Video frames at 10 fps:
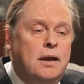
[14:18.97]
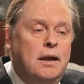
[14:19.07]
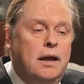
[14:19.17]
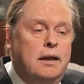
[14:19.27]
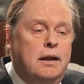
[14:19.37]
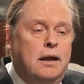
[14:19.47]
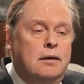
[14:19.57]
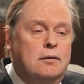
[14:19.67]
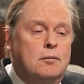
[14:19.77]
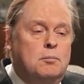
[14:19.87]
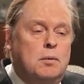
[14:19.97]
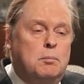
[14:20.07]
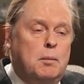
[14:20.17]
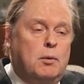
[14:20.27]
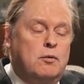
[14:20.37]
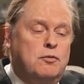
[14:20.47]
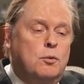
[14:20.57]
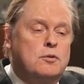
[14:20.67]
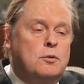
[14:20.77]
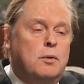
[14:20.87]
And people are
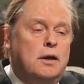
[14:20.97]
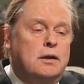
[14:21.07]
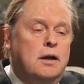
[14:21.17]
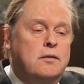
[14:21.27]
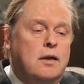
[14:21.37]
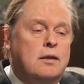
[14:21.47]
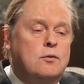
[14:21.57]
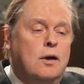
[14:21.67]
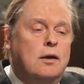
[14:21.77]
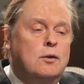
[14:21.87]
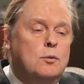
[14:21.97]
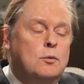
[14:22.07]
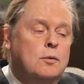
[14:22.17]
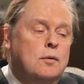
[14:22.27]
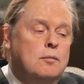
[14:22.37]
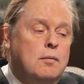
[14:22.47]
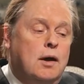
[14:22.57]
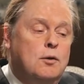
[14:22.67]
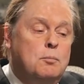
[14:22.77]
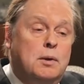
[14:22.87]
forced to recognize that. So how do
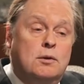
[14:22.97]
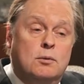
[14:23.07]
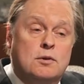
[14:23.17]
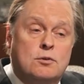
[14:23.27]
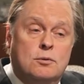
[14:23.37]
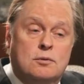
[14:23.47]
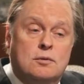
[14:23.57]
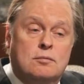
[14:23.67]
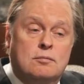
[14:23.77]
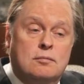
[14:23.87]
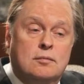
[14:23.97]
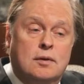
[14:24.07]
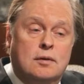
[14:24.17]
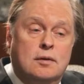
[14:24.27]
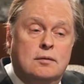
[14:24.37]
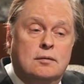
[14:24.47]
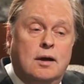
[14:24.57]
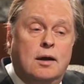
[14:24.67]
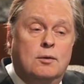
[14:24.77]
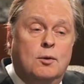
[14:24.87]
you pick your issues?
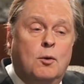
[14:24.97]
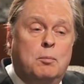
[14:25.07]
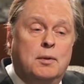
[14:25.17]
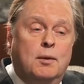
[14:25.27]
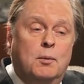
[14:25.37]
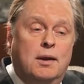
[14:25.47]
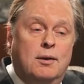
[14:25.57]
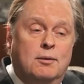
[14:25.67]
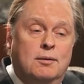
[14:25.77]
How do you open the window?